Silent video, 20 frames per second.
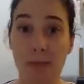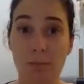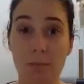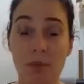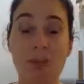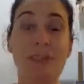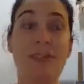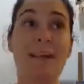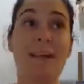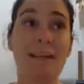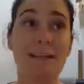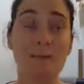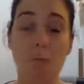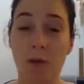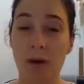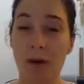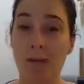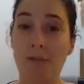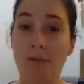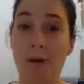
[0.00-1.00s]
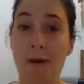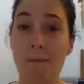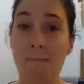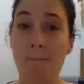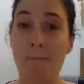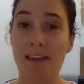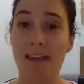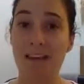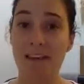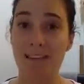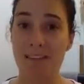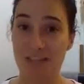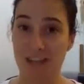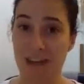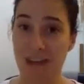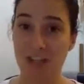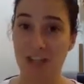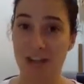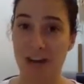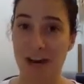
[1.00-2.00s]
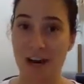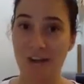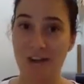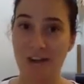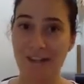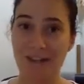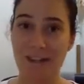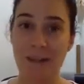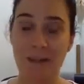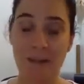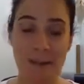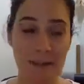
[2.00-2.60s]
Music is one of my biggest state changes.